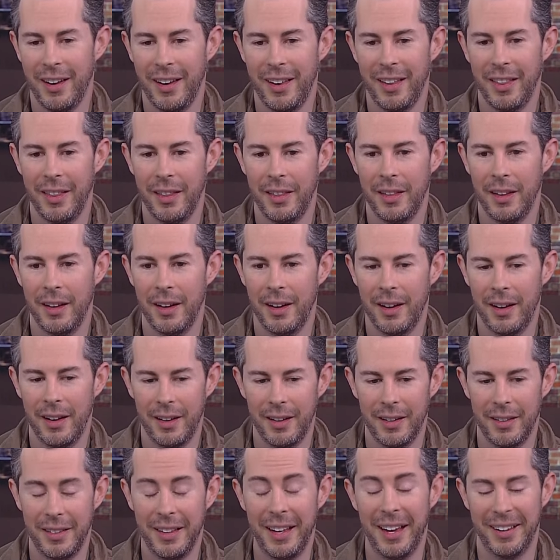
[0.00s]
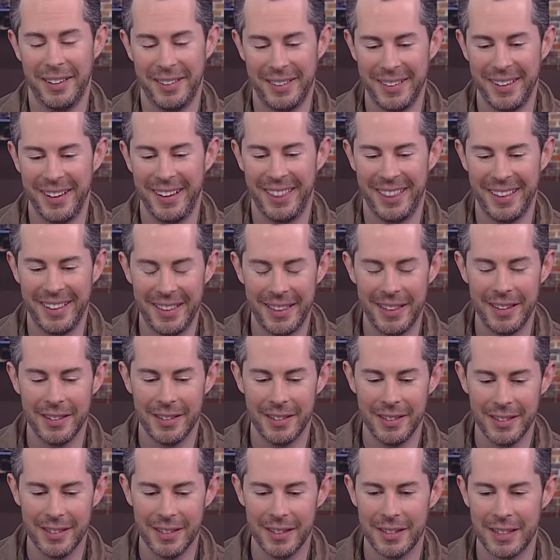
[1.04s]
uh, a uh, yes. Uh, th-
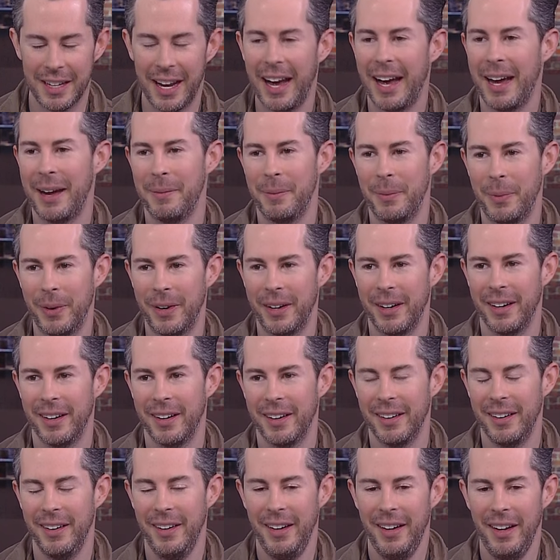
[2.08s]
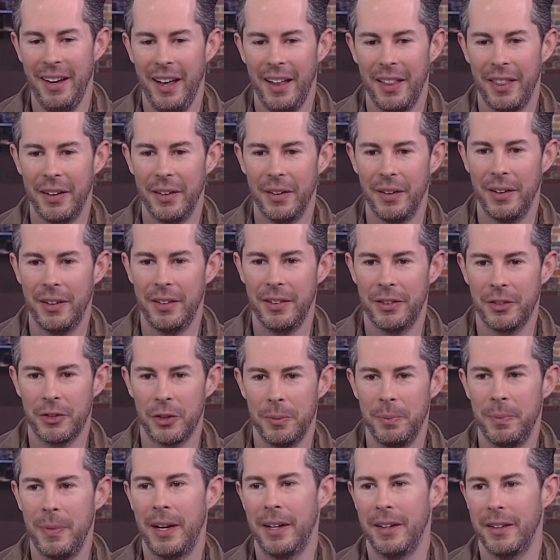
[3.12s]
this is a time where there is
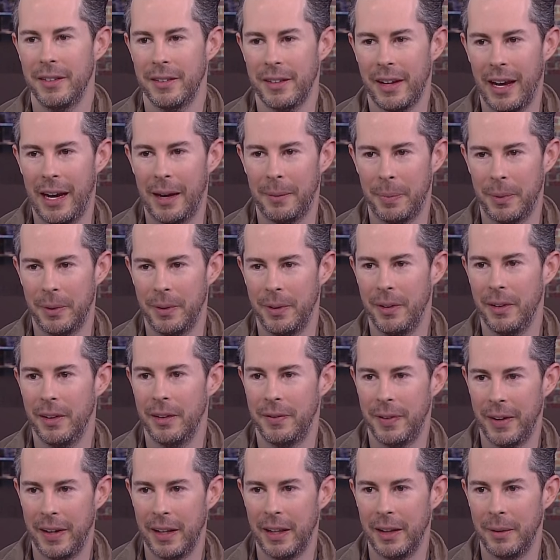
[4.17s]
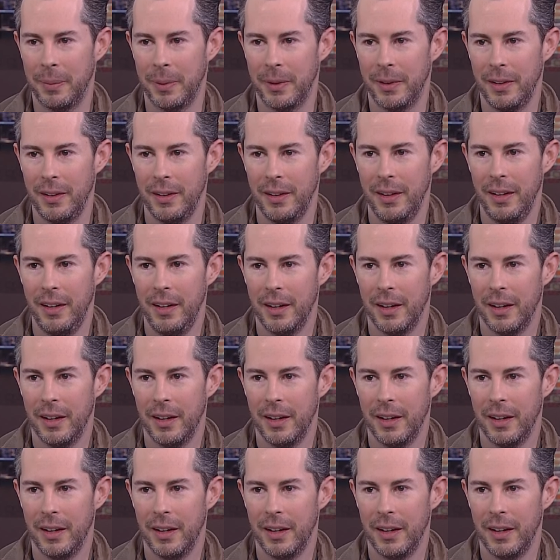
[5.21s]
tremendous capital available,